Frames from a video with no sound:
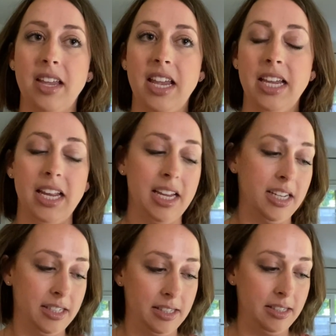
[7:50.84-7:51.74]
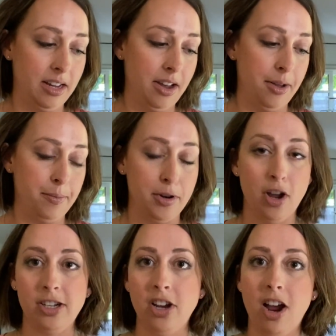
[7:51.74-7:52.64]
It is
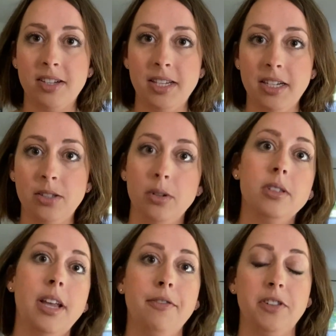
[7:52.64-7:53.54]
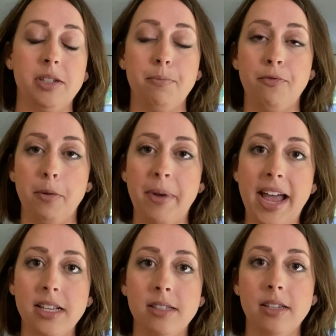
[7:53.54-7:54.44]
non-toxic, so it's safe for
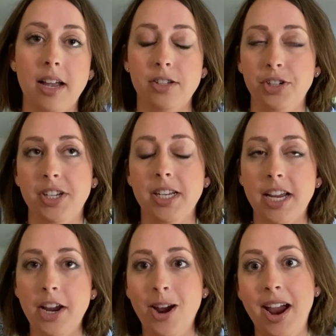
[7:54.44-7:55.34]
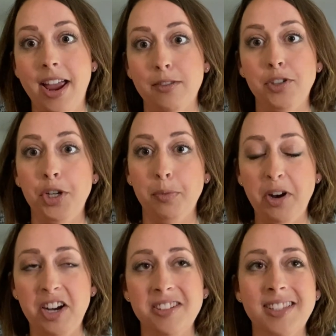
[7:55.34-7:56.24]
pets. As you can hear, I have 2
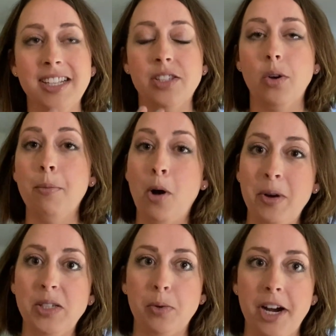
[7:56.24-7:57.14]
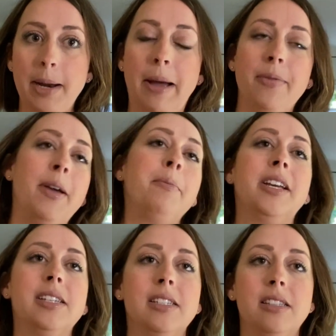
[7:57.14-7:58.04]
birds, and so I'm always worried about them
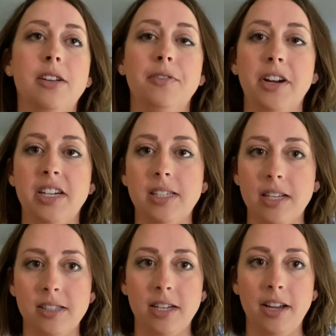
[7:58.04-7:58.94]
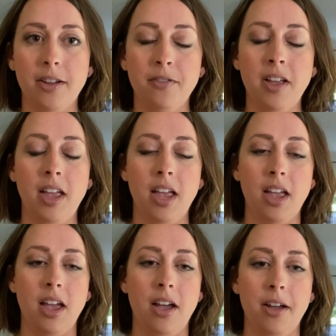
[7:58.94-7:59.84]
because they're very sensitive,
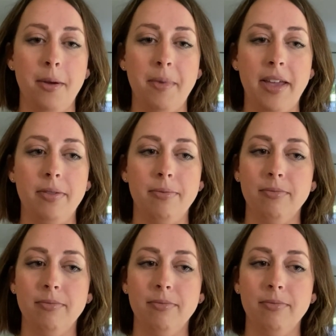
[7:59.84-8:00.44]
and